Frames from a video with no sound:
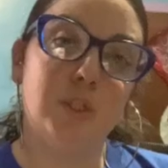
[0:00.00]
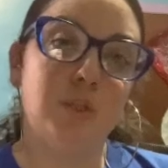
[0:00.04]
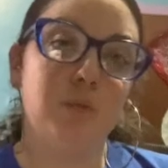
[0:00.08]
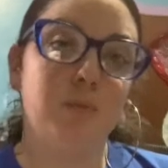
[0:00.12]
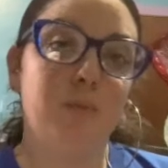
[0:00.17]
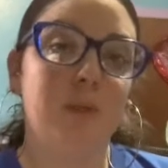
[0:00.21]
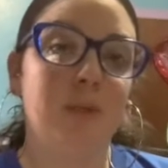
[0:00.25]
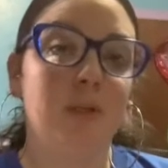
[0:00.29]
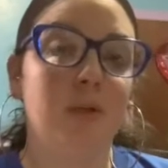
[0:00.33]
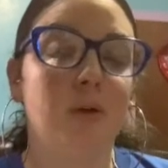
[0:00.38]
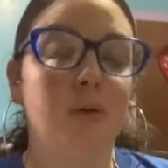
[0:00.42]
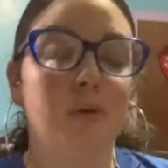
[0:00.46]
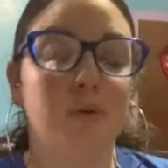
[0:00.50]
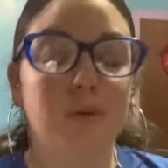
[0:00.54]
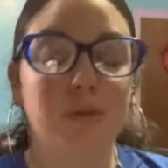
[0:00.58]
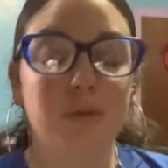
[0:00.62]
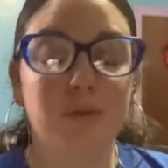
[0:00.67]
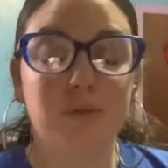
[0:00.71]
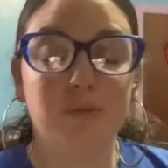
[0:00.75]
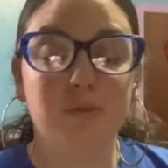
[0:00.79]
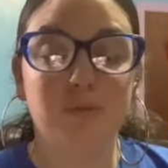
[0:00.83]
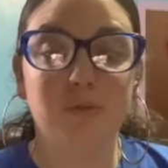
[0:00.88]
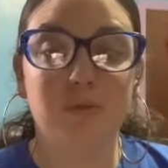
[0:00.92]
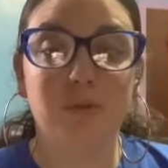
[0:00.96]
you've been going
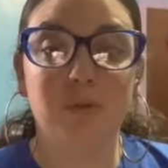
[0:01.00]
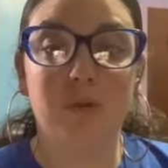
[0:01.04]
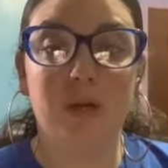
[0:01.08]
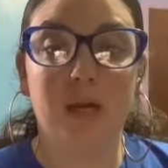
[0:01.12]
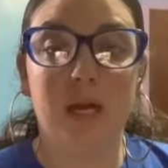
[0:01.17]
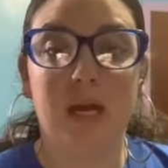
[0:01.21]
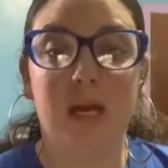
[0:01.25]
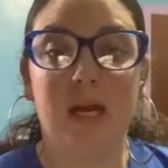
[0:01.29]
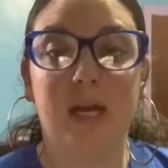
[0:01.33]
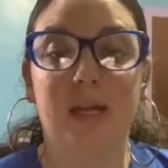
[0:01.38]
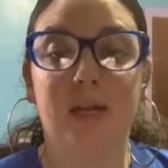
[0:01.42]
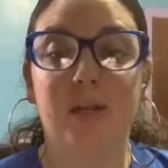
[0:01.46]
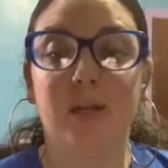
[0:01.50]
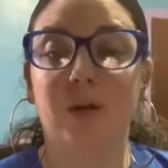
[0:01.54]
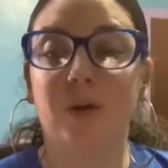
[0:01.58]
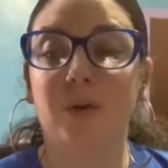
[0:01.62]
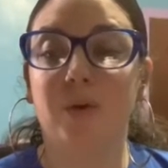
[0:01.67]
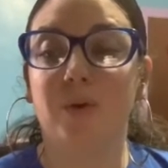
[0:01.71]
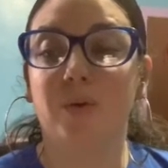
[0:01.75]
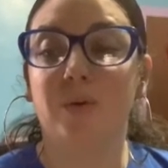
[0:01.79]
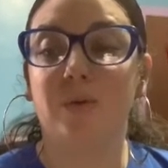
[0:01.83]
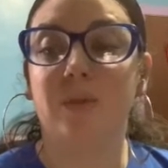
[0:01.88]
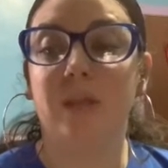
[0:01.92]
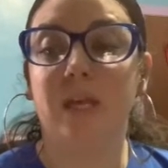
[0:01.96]
through. I
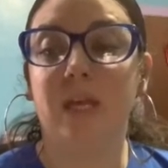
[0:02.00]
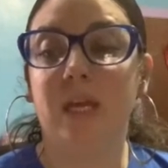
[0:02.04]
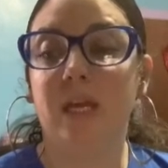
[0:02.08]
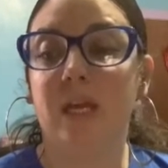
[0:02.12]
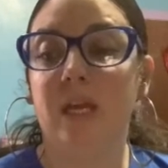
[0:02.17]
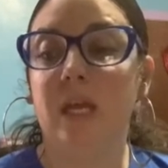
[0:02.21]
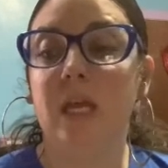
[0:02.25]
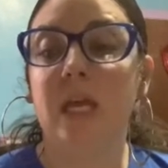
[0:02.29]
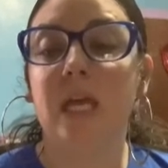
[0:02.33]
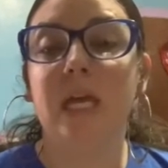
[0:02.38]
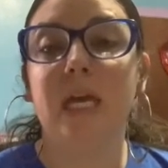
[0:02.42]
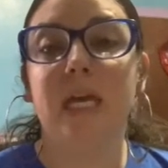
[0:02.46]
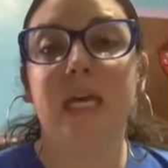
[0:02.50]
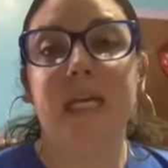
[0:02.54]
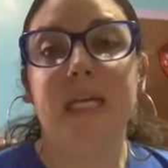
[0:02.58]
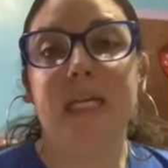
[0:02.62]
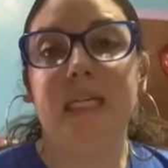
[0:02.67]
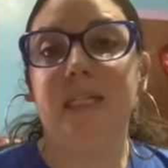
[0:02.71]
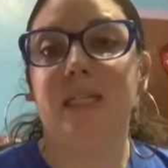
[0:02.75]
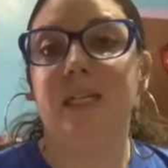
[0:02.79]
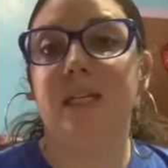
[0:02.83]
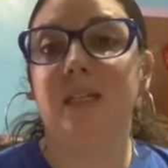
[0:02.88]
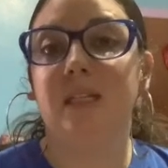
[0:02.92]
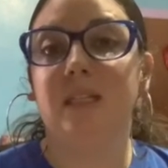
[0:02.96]
know that
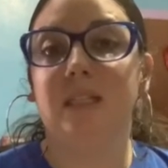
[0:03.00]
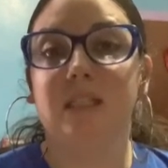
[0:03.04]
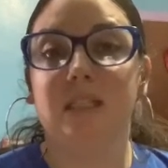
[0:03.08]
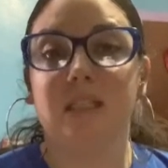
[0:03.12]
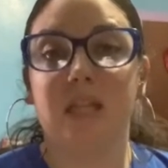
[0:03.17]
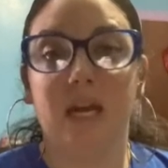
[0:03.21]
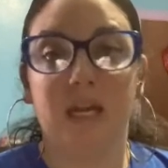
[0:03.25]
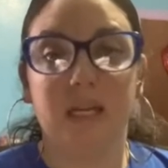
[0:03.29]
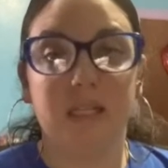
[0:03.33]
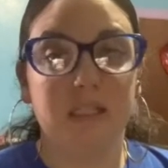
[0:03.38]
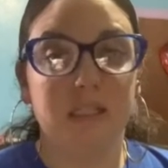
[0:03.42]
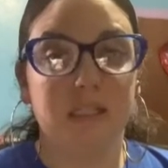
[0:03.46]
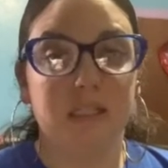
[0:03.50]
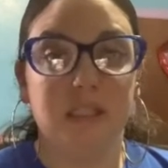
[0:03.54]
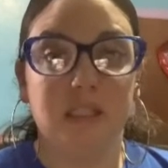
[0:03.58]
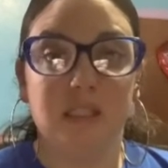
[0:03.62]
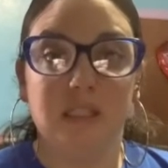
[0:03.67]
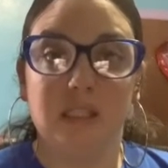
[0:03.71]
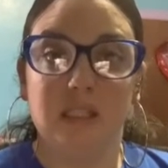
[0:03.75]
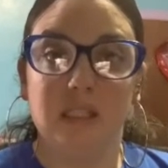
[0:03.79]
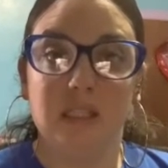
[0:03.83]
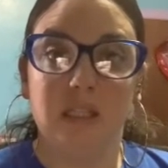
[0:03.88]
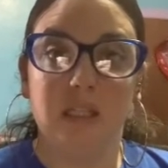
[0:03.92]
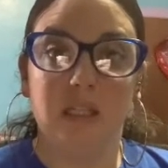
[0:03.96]
death is not easy
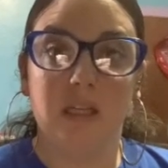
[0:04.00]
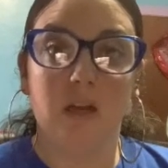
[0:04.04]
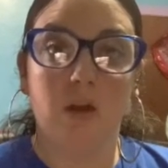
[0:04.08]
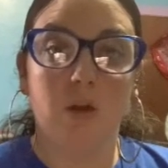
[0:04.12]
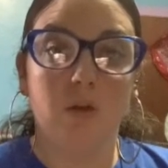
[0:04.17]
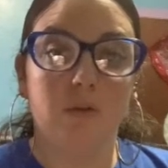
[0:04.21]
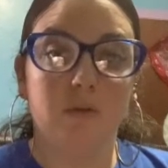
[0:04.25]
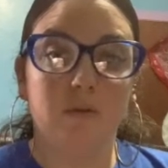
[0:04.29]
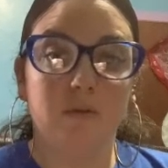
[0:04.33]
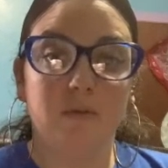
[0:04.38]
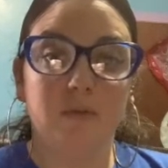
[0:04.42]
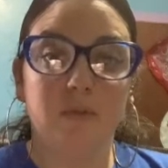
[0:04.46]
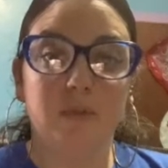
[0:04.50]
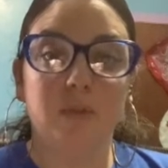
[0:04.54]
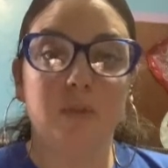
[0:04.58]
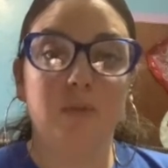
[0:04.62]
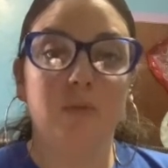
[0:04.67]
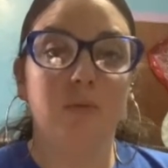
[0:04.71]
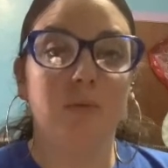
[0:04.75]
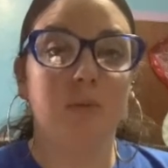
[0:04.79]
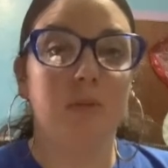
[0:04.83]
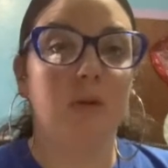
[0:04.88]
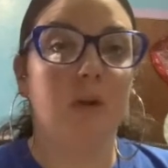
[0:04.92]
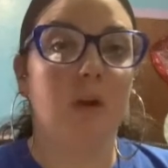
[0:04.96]
to get over,
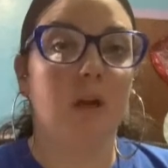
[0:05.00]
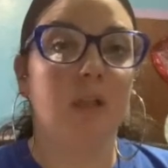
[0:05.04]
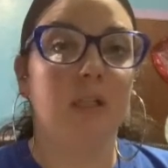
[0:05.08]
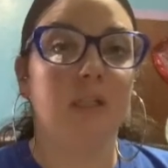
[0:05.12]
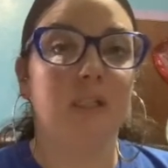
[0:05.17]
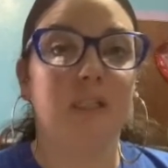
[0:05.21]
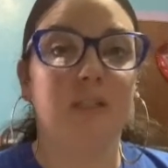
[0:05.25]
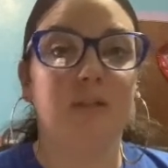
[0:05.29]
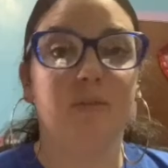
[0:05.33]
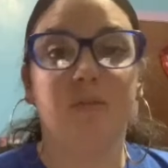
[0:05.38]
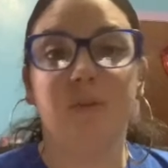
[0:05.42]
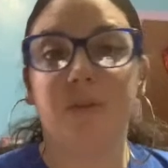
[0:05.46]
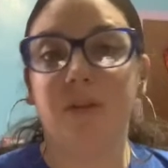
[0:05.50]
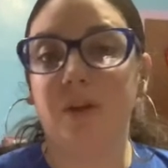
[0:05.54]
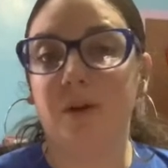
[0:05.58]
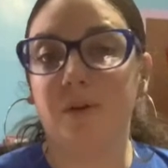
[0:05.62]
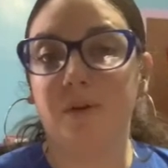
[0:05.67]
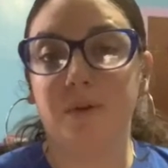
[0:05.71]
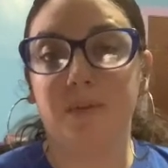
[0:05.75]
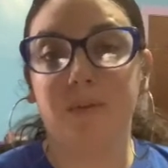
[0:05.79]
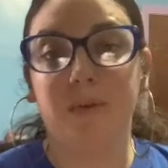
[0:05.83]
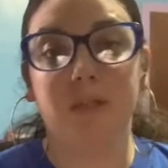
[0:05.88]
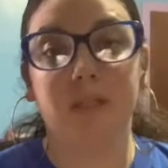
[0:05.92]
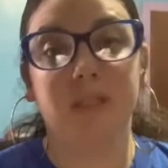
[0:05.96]
regardless if we know
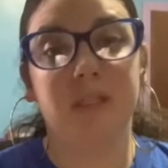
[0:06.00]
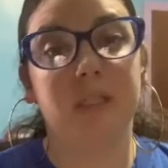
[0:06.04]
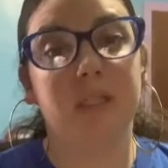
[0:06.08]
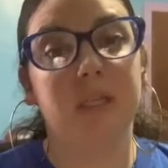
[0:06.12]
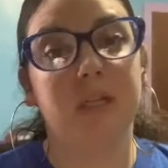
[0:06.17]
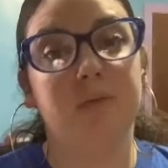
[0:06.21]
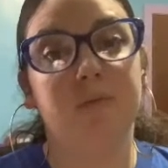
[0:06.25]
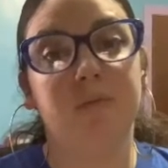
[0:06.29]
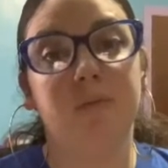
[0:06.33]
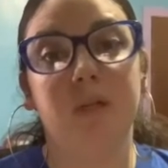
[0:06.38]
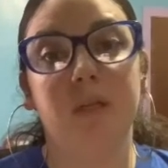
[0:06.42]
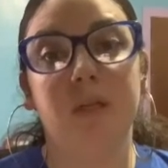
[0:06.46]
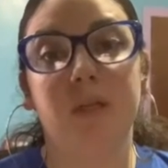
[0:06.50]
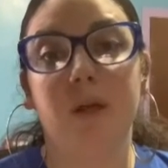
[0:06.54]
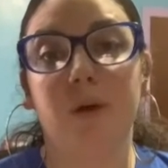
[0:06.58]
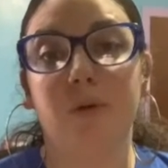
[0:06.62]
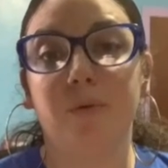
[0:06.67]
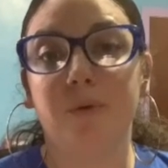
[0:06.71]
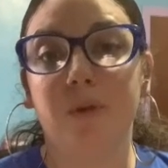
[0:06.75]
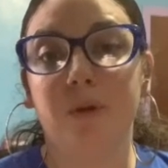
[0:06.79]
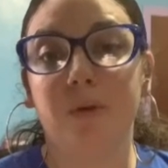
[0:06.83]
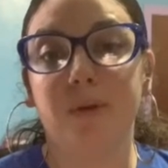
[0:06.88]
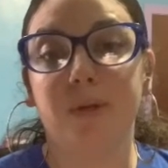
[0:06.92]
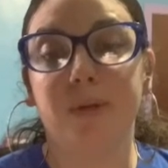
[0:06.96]
the person, if we
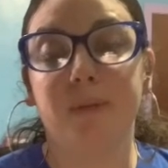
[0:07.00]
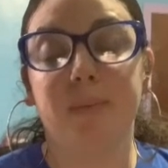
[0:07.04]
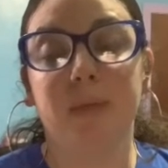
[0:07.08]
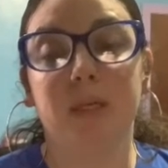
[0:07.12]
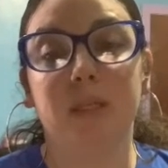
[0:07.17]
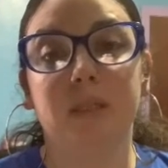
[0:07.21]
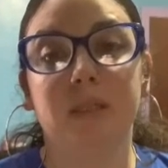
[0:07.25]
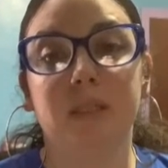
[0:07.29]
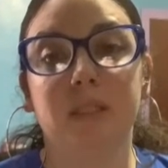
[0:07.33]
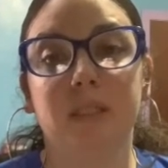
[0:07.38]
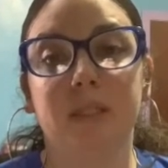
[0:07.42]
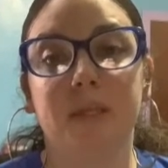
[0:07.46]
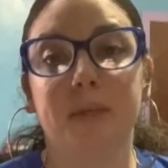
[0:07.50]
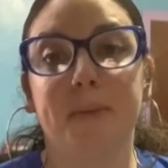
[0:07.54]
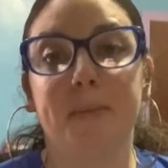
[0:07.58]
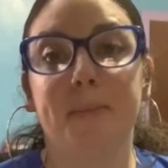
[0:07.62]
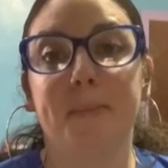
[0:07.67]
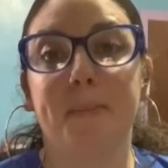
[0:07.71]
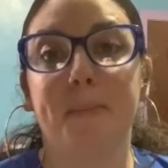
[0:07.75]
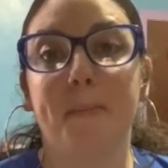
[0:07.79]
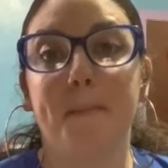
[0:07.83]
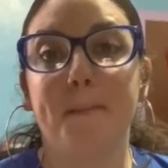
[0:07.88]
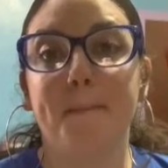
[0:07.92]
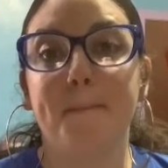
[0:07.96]
don't know the
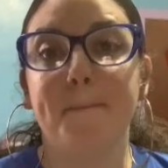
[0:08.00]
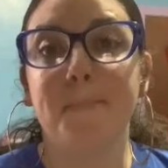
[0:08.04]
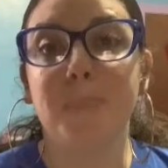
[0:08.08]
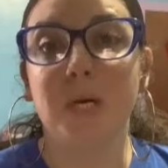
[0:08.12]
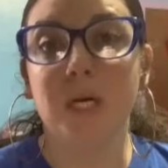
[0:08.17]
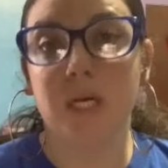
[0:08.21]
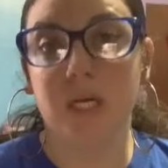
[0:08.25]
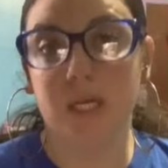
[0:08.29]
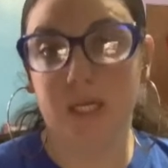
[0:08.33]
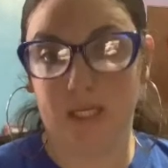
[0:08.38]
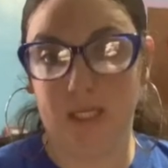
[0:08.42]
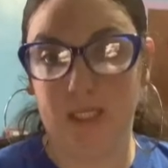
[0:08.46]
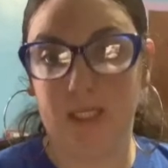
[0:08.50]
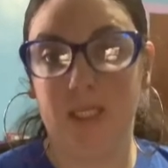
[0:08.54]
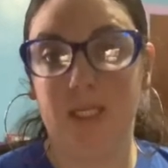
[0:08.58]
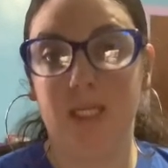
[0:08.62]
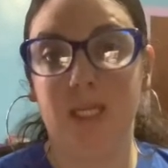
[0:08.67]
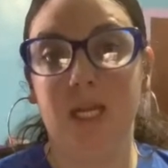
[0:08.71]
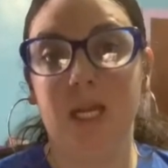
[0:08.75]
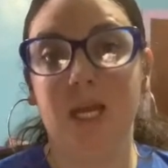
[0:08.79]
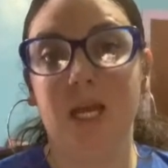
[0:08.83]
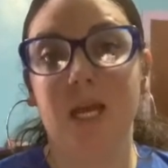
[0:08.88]
person. But